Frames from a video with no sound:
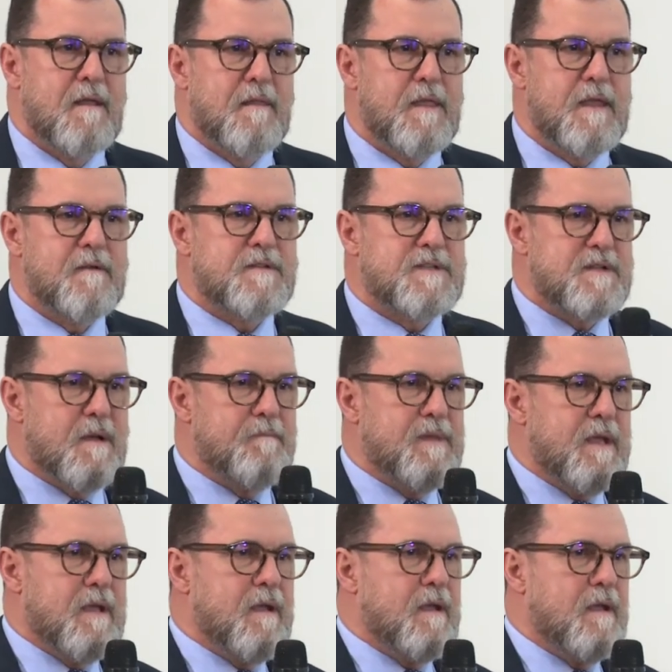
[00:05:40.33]
That if
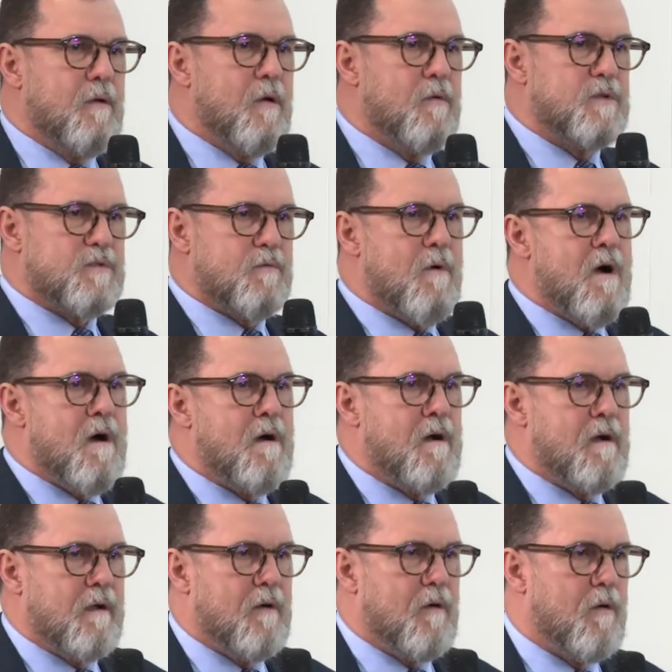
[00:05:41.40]
something goes
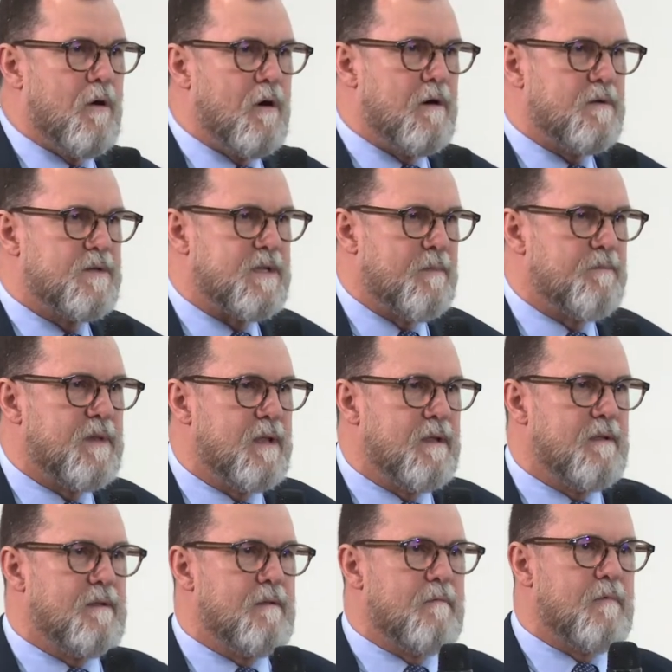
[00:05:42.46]
wrong or
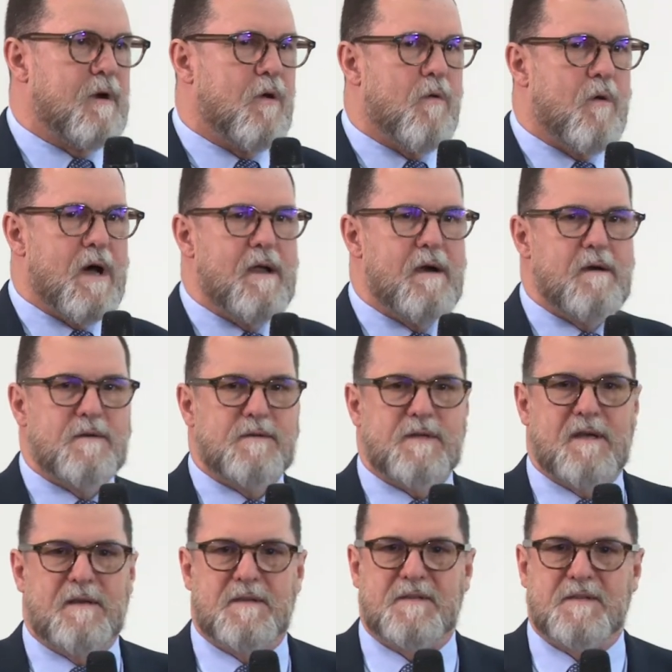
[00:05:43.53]
something requires
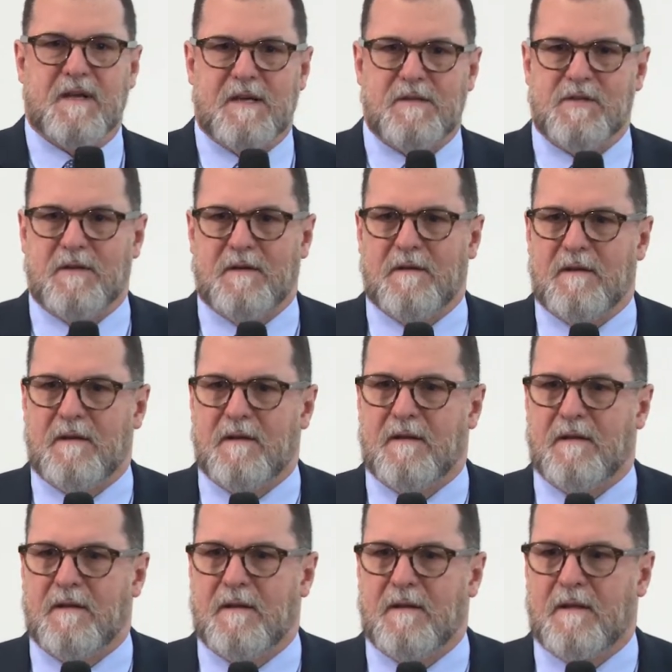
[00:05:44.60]
a discussion,
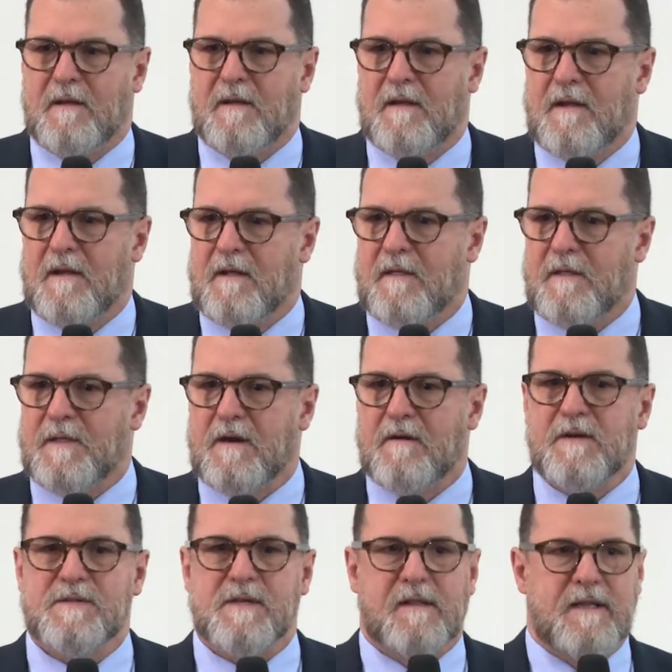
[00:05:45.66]
that there
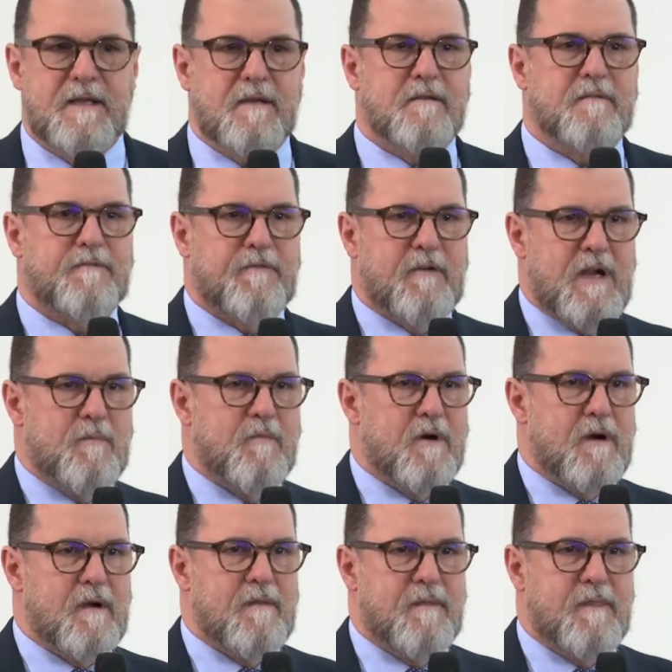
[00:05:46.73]
is a legal
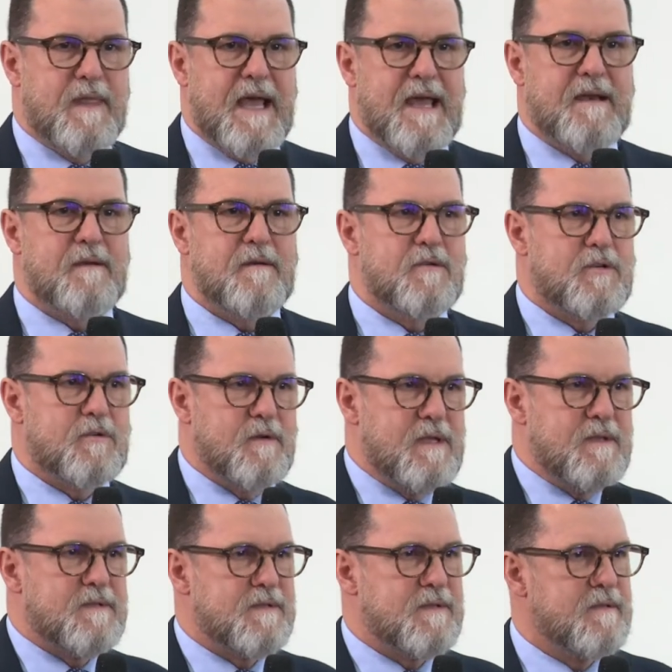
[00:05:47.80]
framework that
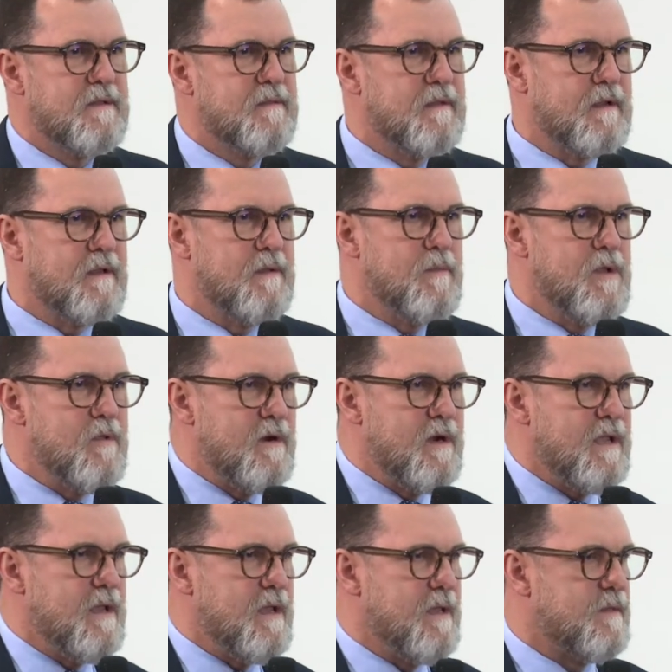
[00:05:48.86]
treats the
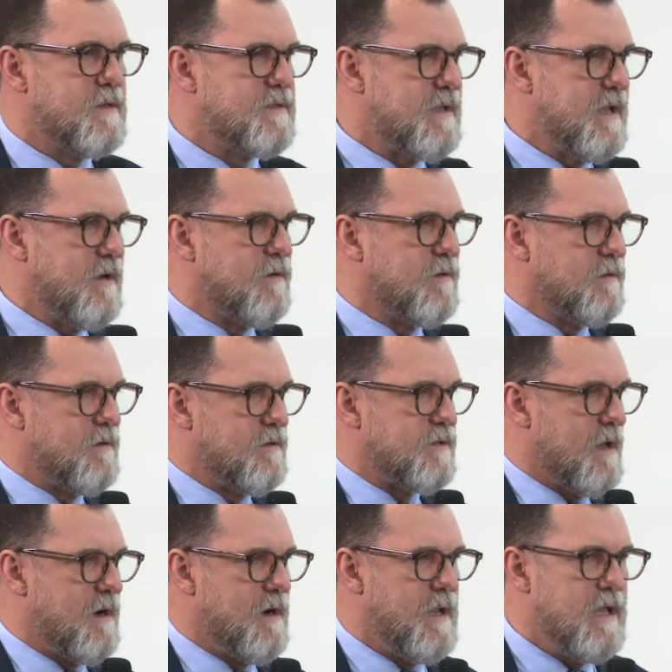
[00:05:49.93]
community and the stakeholders
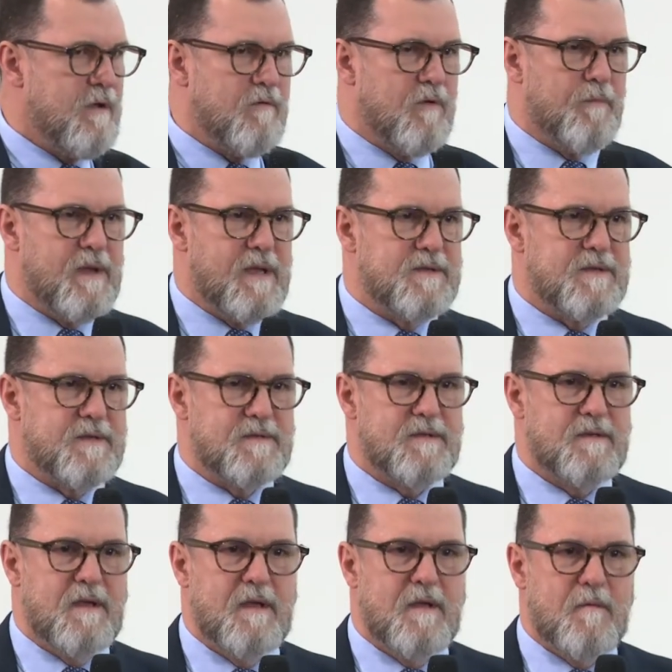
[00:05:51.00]
on an equal basis
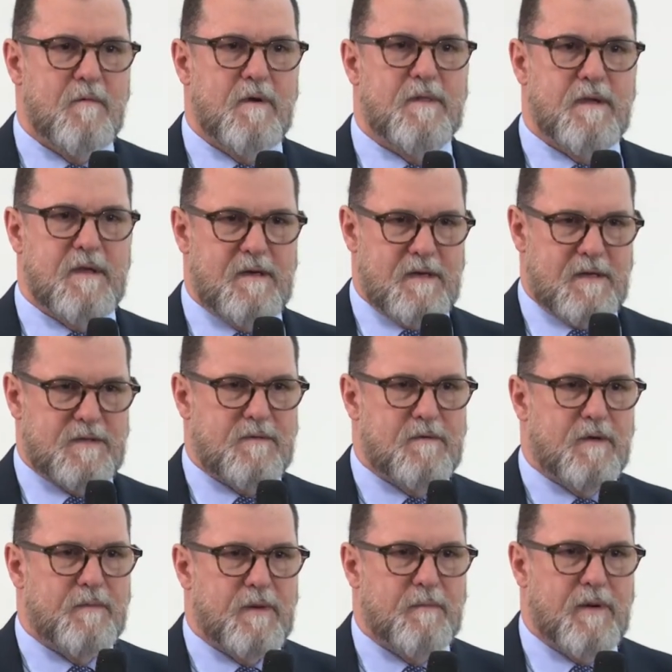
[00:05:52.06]
with the
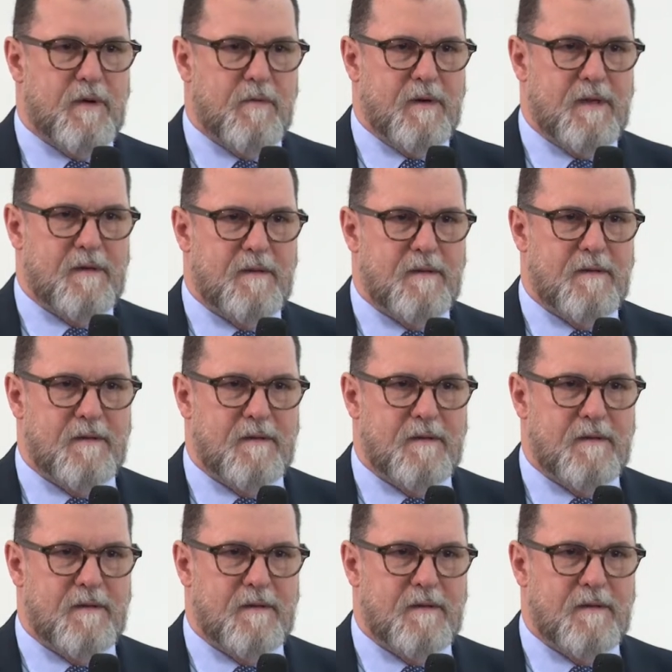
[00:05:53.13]
industrial proponent.